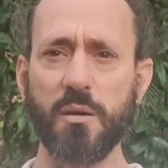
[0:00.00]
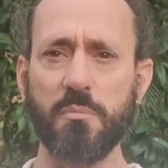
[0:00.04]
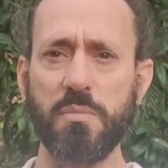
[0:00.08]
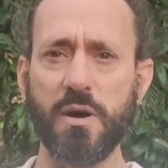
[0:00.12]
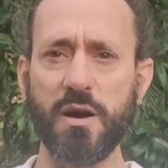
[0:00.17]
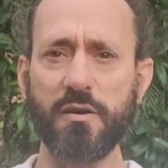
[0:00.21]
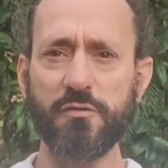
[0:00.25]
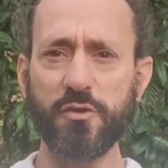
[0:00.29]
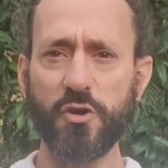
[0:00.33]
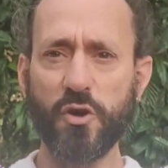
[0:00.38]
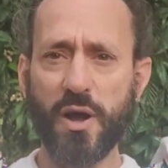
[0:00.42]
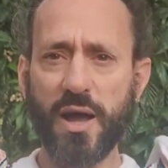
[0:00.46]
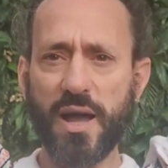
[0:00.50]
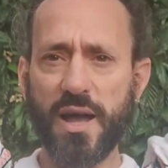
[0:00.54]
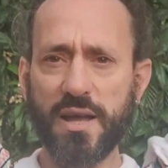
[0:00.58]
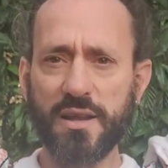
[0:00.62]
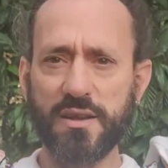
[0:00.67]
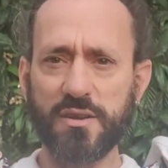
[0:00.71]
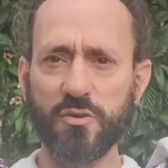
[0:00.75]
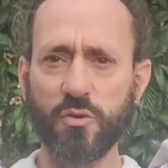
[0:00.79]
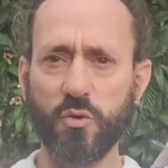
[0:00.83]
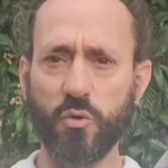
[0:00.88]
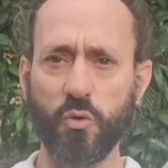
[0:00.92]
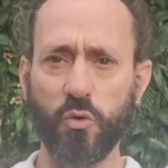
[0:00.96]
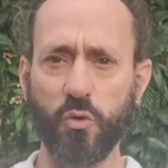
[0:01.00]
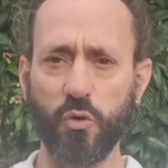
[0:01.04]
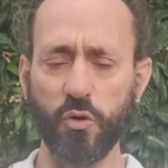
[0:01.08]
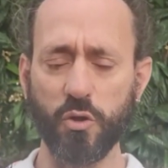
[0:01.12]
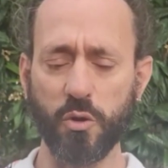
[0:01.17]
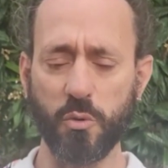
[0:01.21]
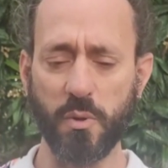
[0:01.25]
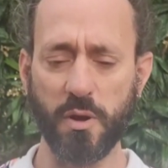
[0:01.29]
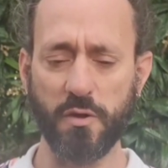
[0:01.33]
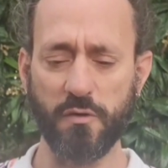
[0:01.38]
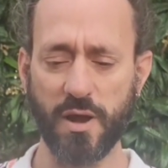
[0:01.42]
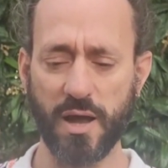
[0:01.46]
above your head, all
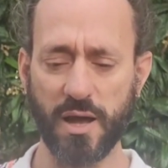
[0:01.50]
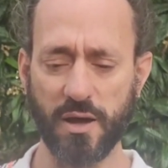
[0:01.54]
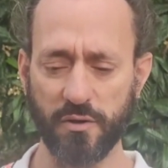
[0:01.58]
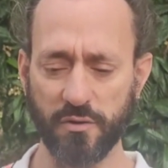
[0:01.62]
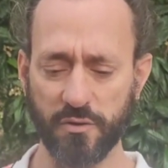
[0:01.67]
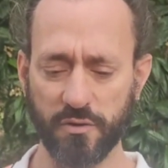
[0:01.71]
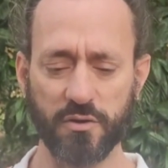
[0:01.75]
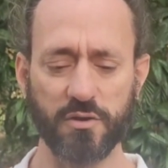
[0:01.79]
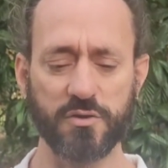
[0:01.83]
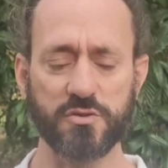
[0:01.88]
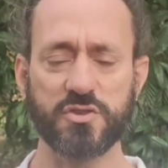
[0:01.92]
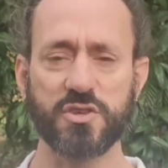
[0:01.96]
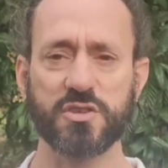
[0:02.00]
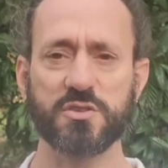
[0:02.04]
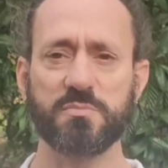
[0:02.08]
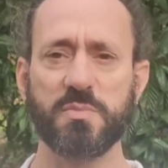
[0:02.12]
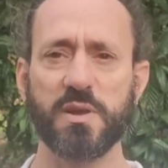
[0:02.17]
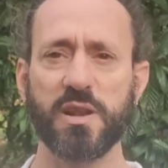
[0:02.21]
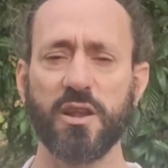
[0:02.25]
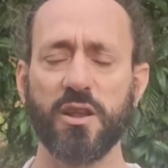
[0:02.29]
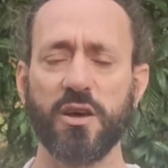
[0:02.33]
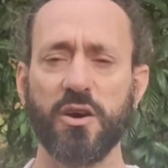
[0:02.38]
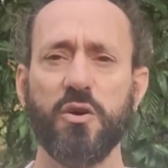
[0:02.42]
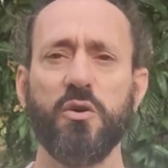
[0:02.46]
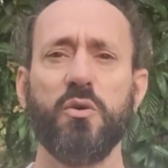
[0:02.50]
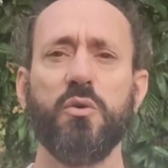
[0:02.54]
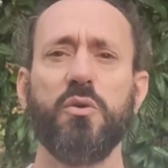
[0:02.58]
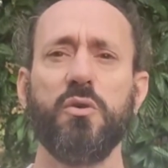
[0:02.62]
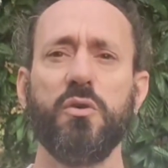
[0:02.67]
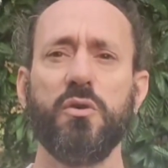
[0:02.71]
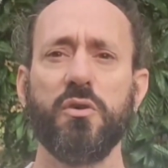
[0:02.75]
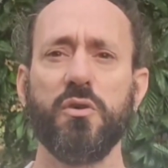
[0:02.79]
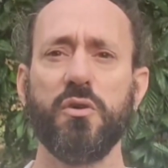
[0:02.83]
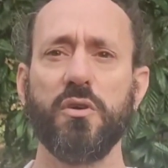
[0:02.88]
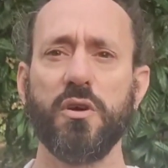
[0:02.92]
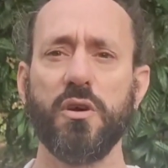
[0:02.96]
the way around, just below
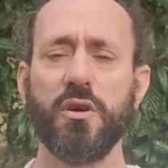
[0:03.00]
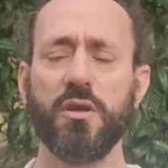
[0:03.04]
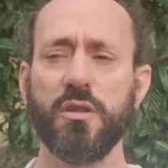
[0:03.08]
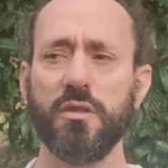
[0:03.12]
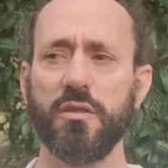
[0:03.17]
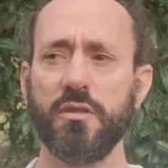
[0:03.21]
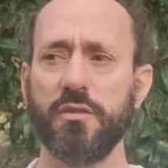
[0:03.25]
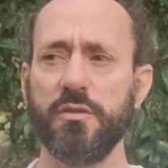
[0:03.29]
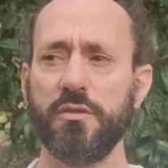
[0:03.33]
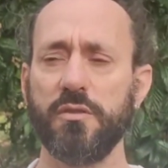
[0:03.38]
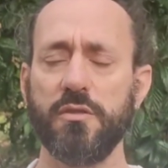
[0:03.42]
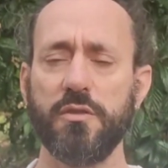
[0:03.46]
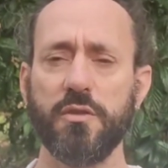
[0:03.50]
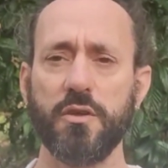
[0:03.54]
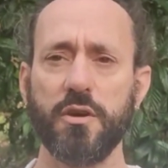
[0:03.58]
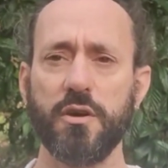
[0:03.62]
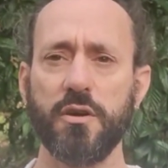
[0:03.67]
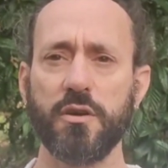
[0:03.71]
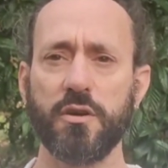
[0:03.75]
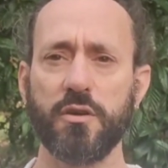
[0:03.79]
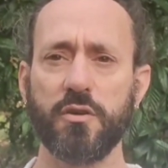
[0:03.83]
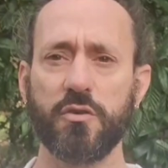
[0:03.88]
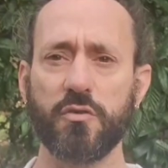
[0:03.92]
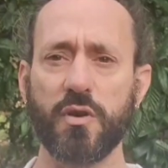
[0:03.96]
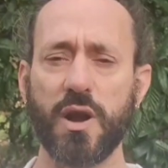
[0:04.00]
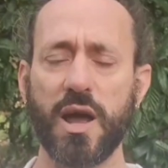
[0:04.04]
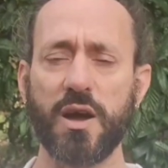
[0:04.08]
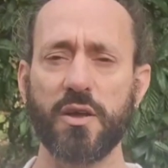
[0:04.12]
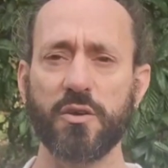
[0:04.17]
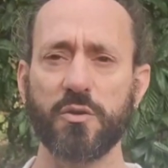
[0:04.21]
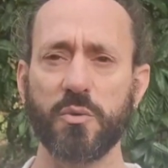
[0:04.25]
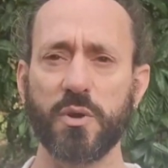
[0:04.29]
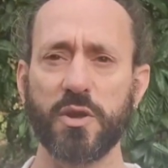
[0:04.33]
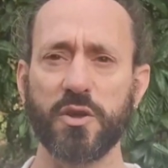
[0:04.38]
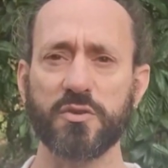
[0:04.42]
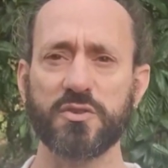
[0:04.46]
the
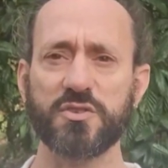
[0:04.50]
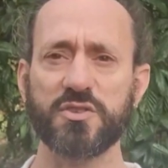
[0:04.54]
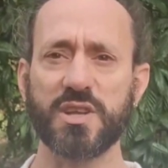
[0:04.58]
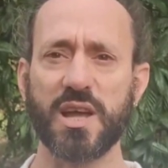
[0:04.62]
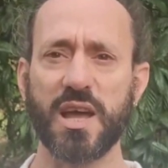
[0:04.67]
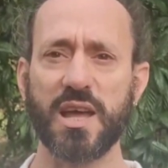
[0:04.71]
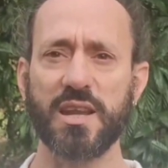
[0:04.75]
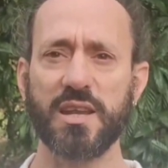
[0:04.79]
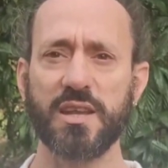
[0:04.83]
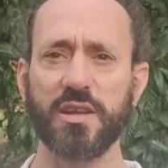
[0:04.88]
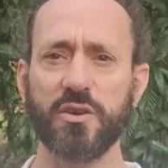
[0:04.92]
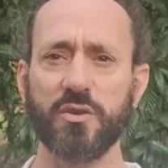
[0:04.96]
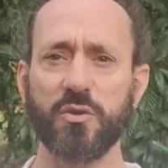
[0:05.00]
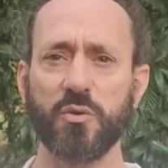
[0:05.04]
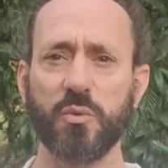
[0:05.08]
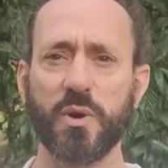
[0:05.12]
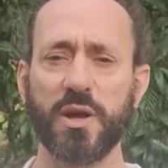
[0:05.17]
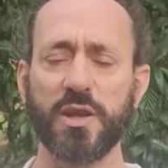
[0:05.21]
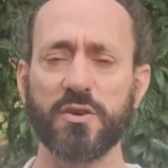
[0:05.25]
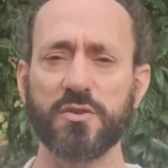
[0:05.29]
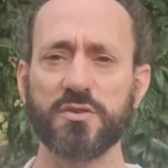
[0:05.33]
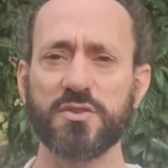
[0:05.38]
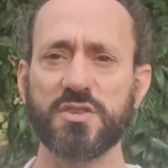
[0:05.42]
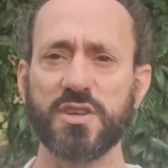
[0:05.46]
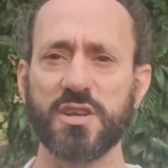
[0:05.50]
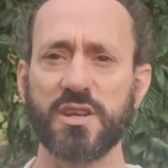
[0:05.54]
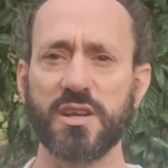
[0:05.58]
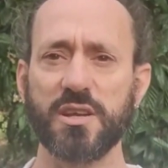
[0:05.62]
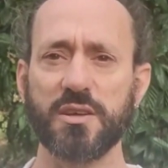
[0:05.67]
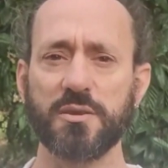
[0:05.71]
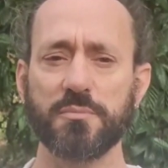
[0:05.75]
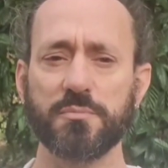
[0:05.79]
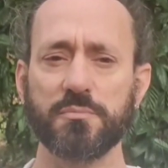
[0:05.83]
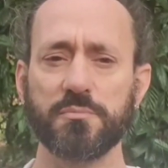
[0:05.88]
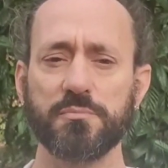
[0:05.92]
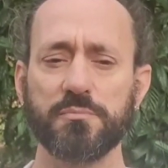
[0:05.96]
ground where you're standing or where you're sitting.